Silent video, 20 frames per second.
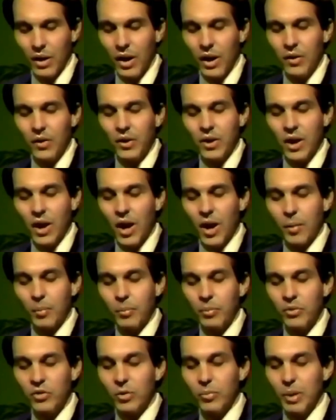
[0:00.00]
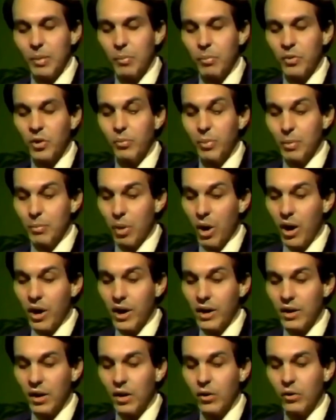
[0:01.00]
The gum, to be, to be
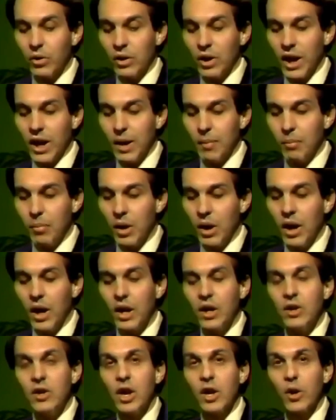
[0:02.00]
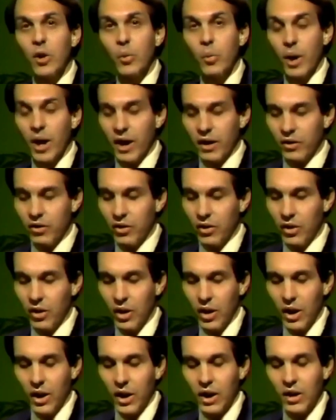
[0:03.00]
marketed under the name Nicorette,
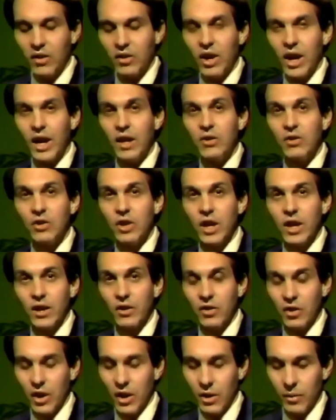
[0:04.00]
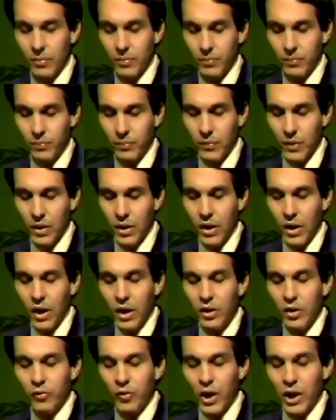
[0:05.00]
contains nicotine.
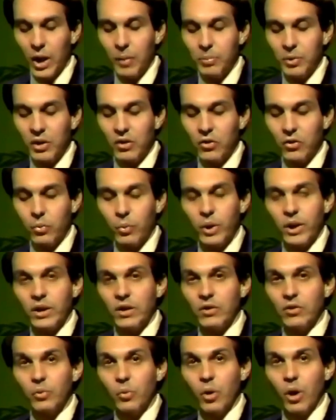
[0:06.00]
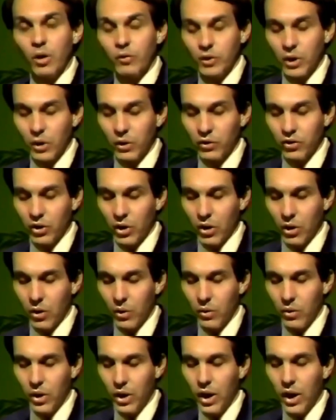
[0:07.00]
Developed in Sweden 12 years
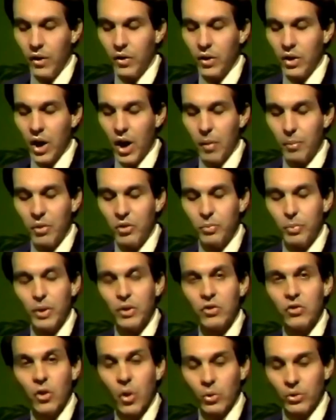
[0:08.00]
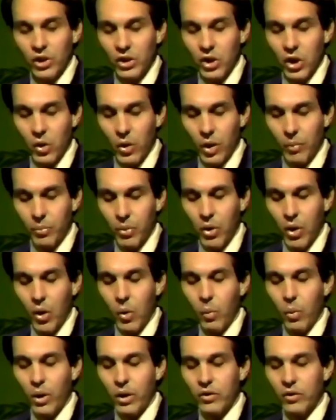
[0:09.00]
ago, the gum has been sold in Europe
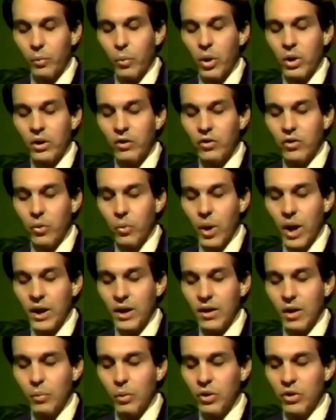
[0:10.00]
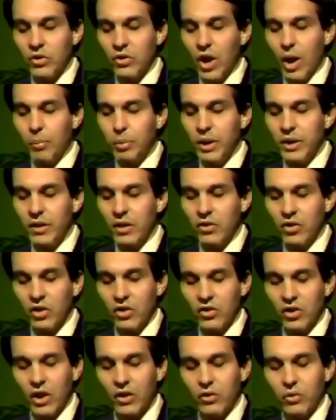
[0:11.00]
where it, where it is credited with doubling the
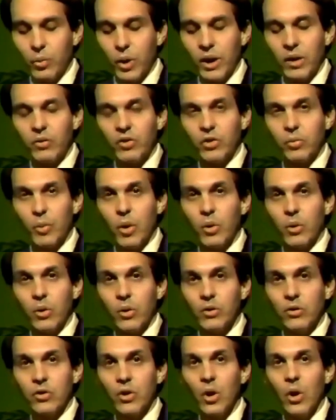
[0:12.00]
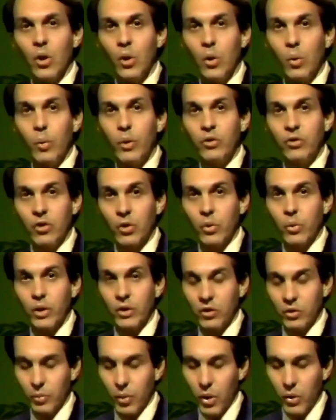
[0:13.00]
success rate of smokers who wish to quit
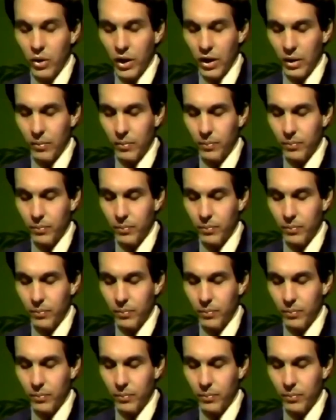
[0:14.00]
smoking.